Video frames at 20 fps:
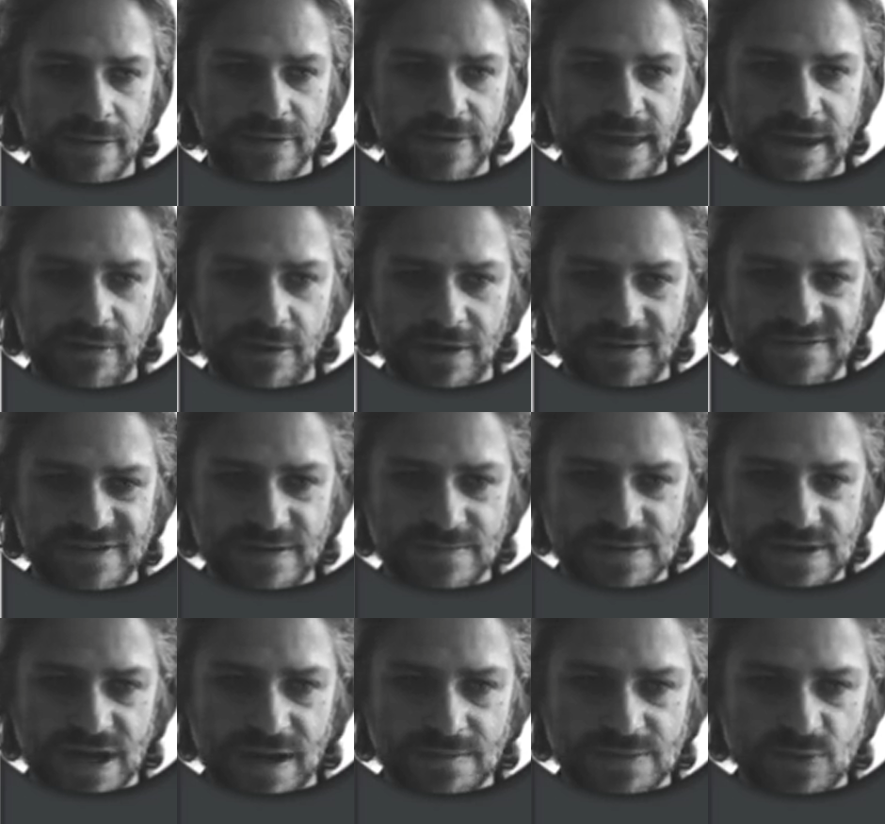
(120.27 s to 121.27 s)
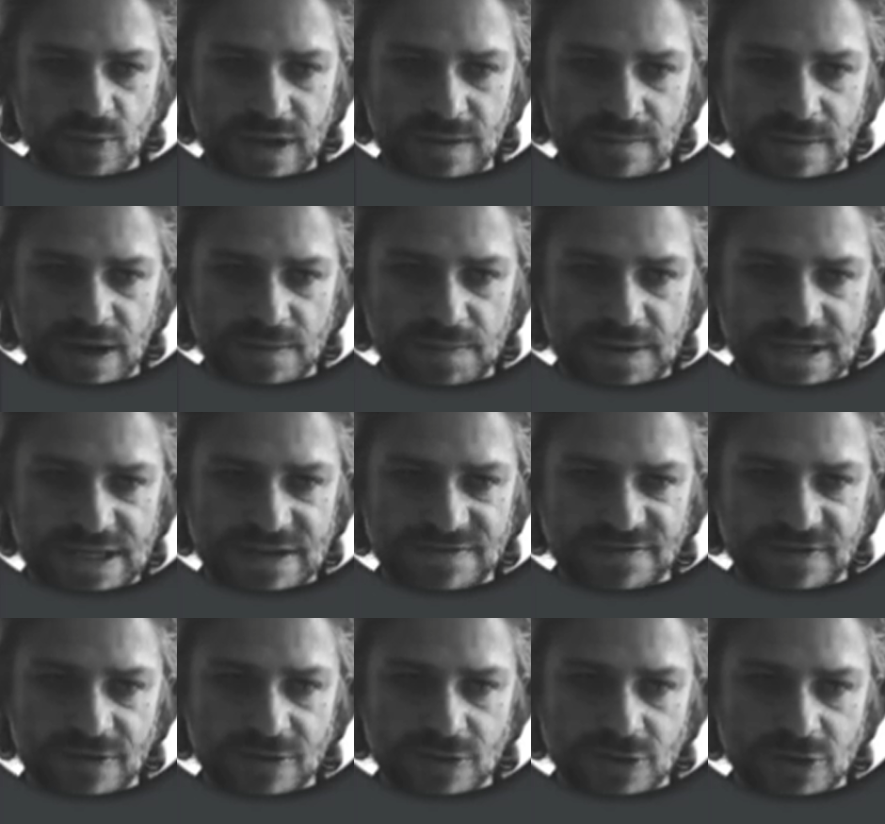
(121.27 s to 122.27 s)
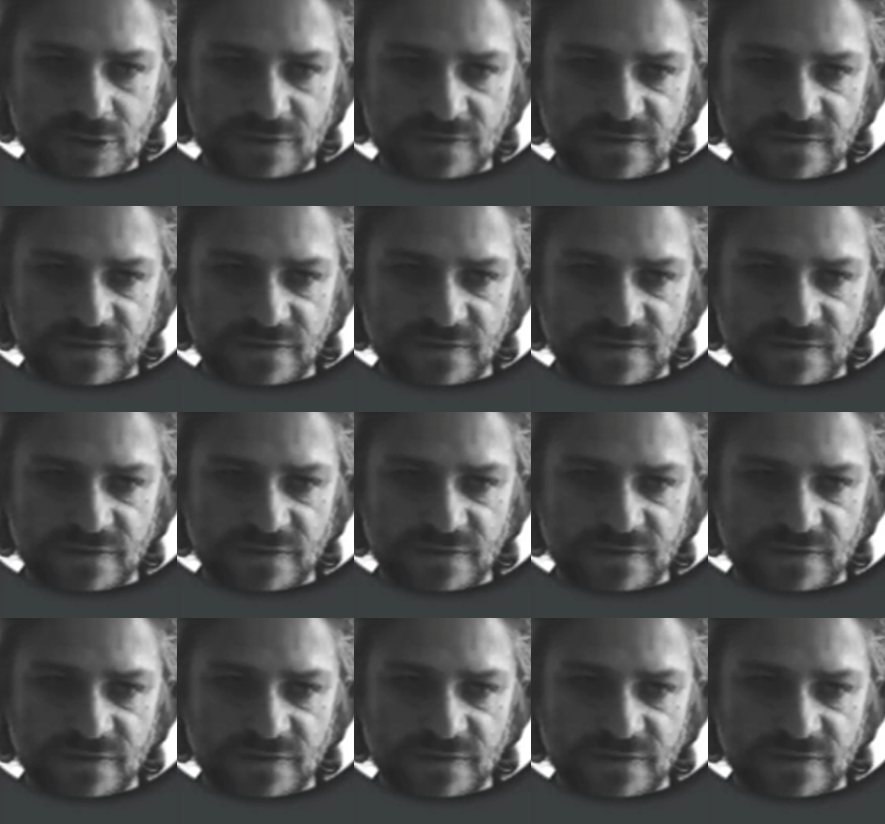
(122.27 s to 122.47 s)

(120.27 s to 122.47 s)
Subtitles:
There are some times when it might be difficult to